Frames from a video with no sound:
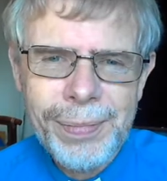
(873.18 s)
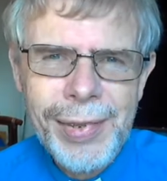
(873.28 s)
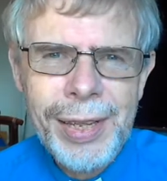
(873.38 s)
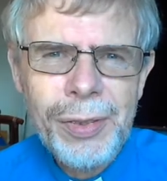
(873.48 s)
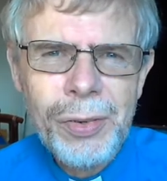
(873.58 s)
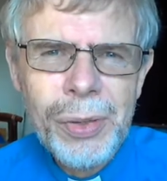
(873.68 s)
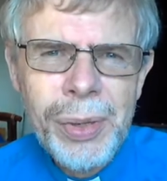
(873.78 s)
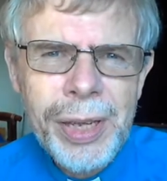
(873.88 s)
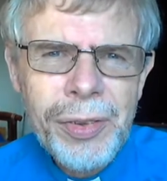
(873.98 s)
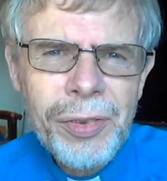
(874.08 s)
and through
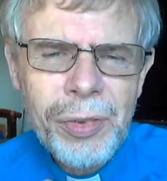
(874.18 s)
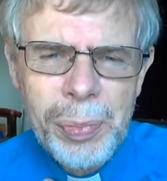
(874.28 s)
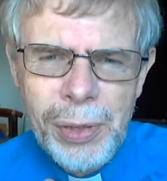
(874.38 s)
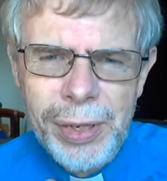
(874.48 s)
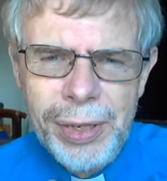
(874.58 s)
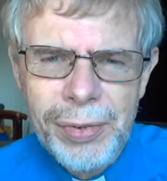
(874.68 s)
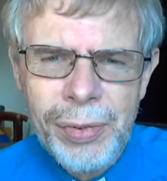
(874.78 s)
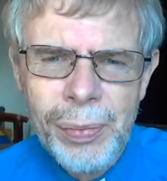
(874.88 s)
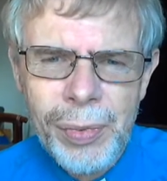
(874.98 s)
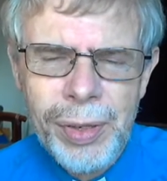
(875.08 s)
his spirit
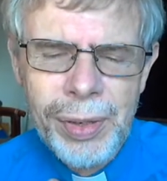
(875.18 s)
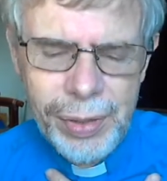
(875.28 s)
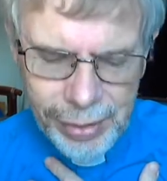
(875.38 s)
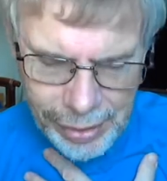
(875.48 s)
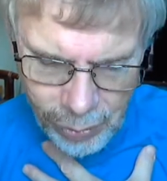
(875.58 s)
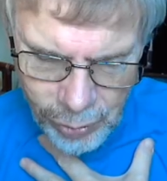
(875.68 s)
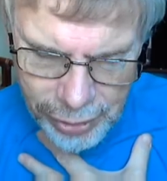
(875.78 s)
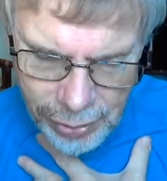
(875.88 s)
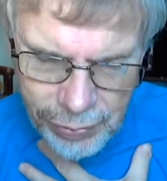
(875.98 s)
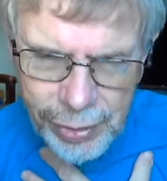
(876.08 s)
that we
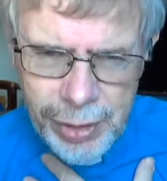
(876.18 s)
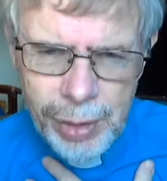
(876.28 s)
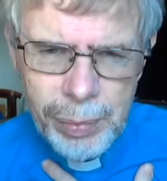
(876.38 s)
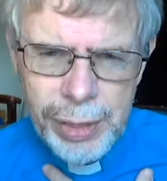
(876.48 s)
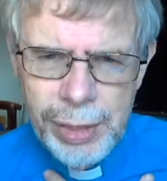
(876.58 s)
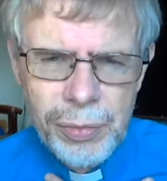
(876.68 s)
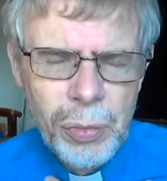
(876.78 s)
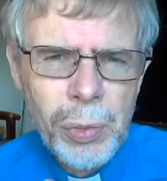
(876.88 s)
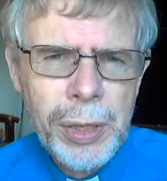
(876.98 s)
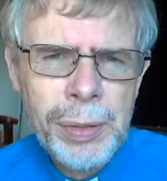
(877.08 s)
overcome the evil
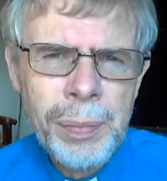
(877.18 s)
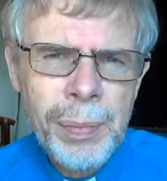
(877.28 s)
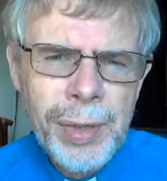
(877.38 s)
one